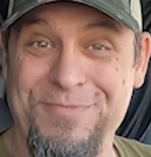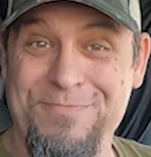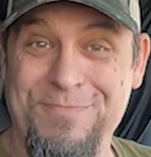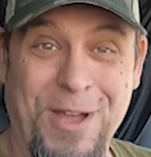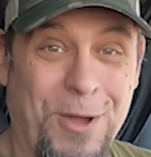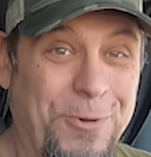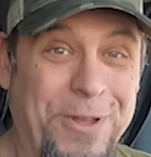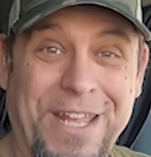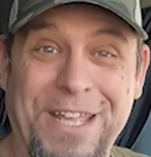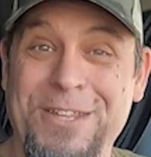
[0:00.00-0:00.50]

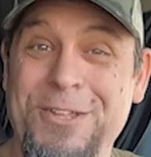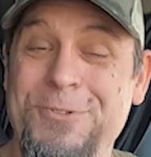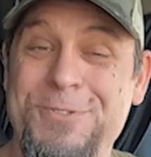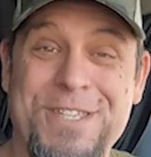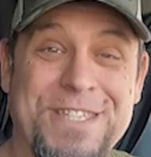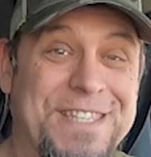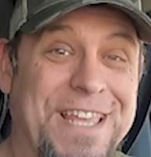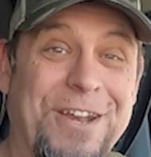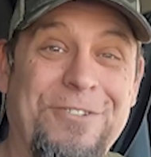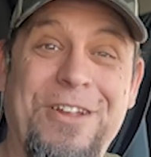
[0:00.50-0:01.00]
my weekend
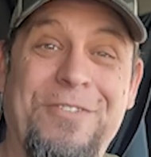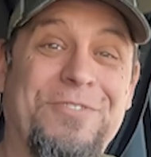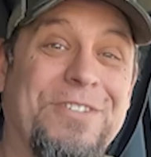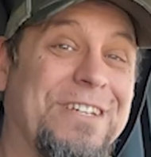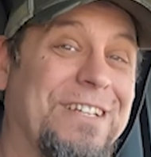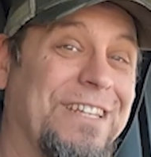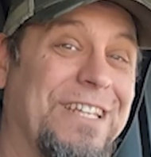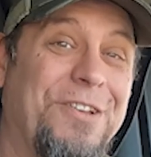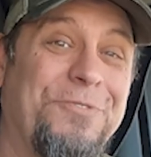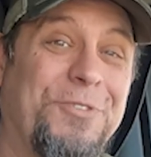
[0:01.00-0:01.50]
load, since I don't have
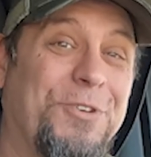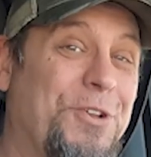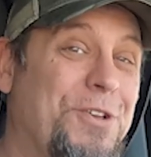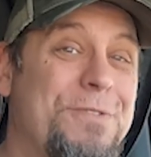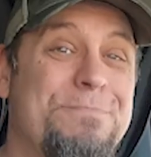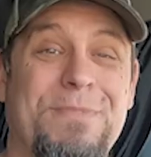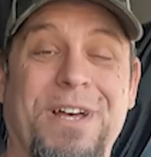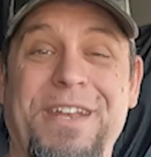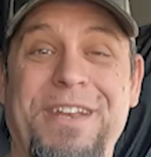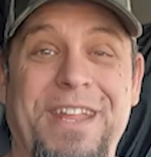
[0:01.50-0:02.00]
to deliver it
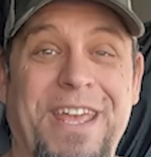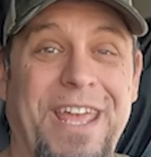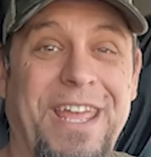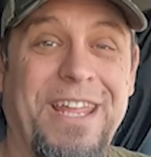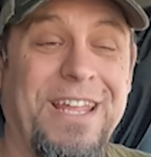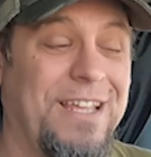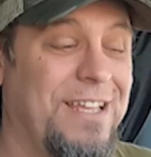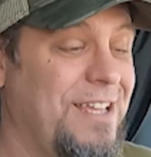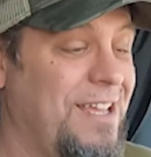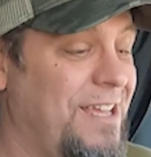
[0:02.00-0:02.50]
on
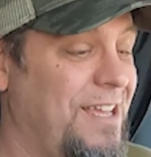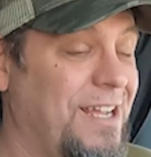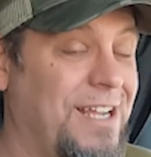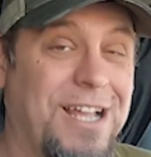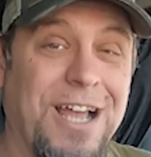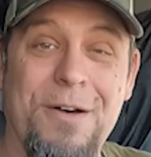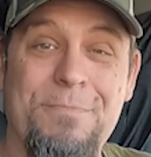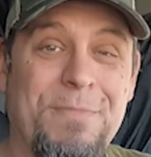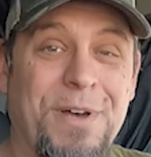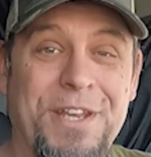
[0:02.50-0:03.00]
Monday,
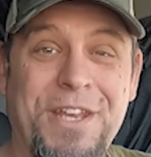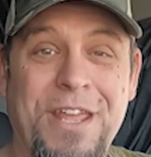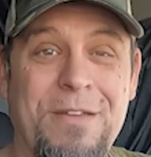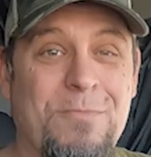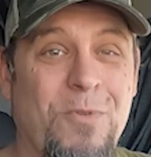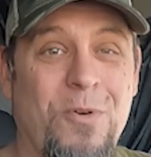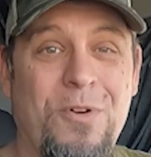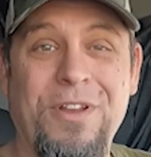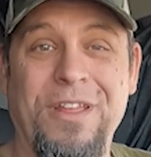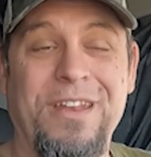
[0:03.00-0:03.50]
come Monday
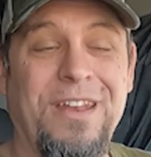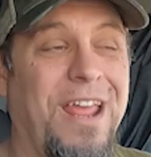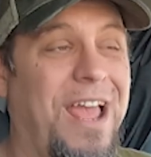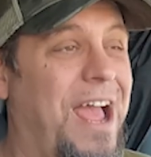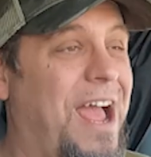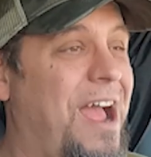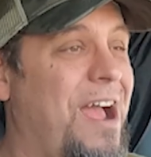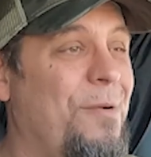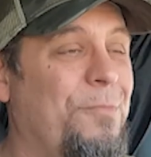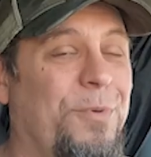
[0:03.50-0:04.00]
morning,
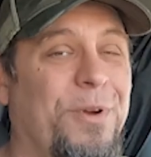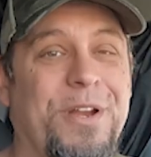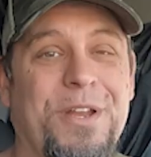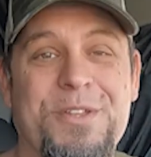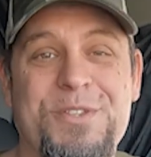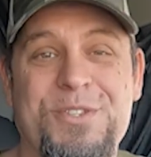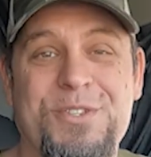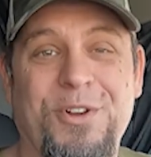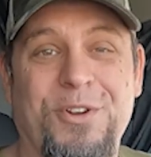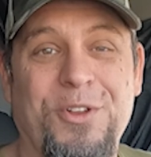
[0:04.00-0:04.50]
I'm
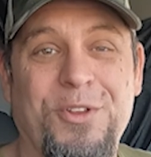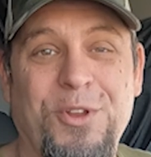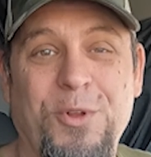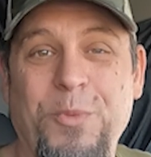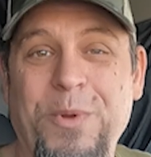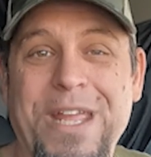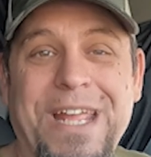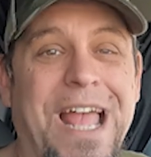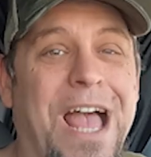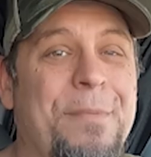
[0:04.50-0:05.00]
ready to start a
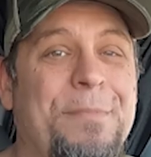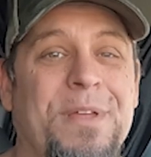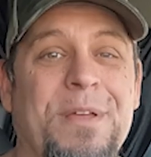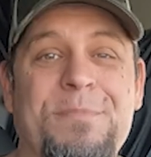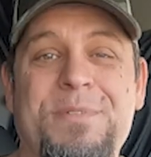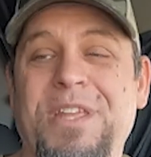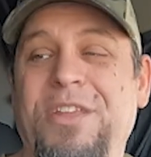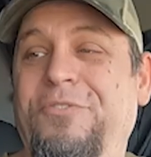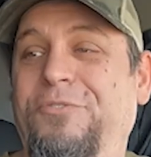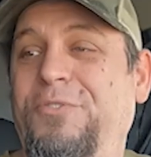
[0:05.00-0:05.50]
new week. I'm
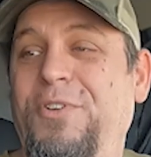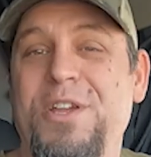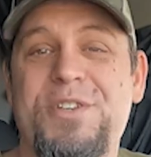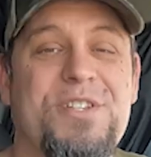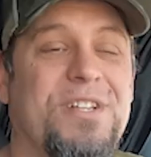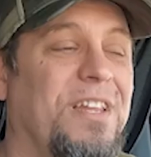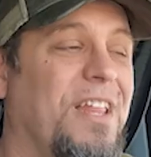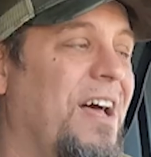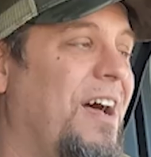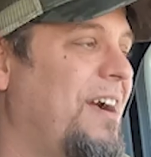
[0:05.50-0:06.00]
empty,
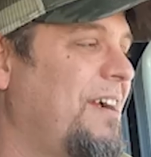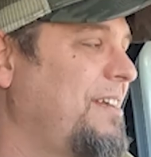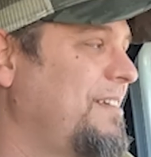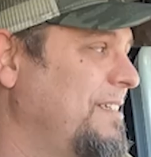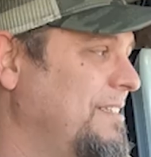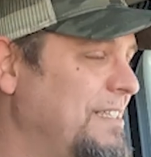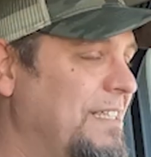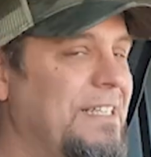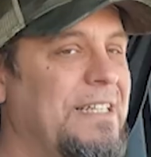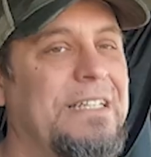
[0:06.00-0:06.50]
fresh
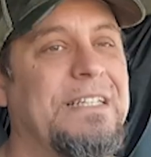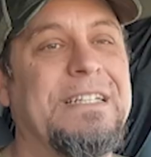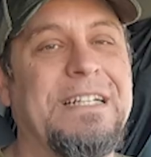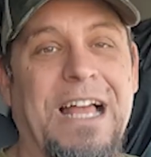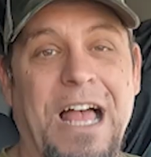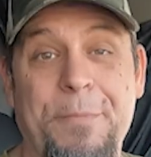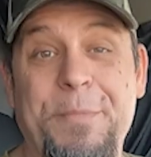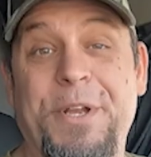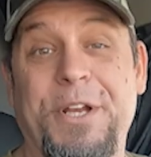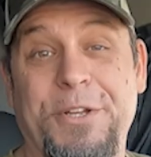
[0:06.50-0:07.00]
clock,
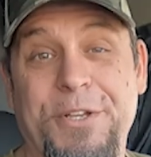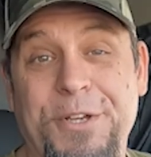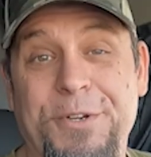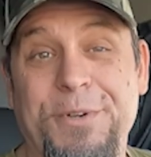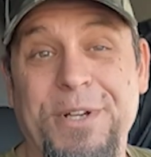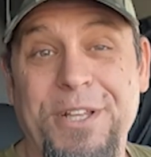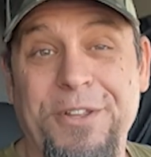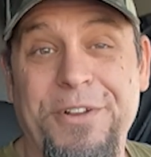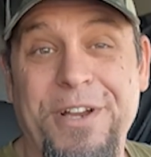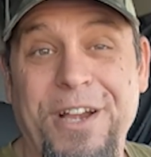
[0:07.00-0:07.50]
I'm in a
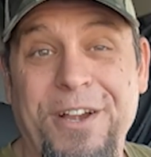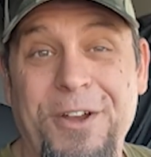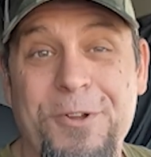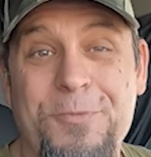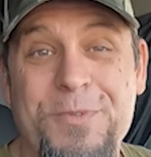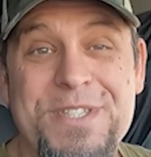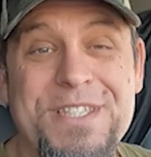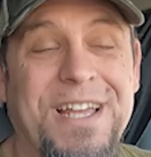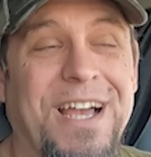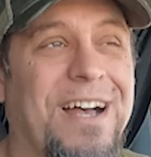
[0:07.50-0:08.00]
good reload
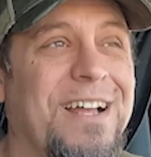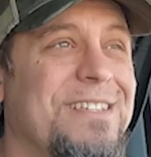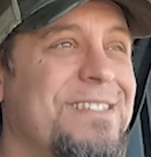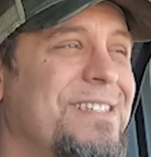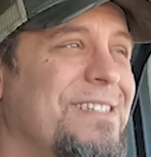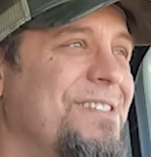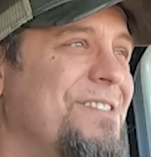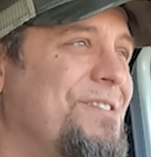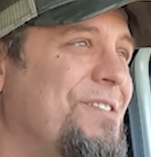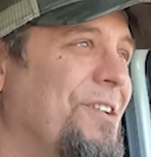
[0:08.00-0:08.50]
area in
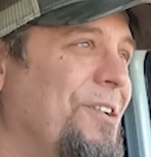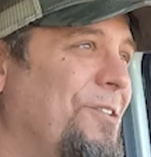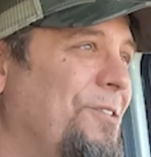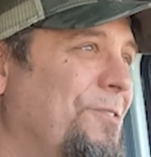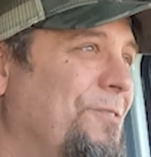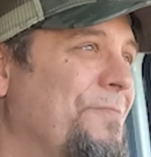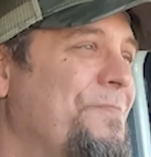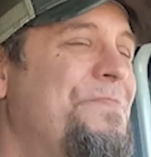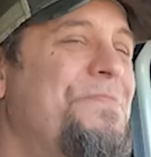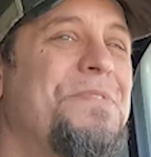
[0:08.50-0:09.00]
Wisconsin,
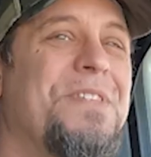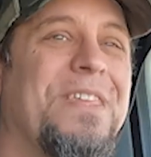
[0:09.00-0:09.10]
so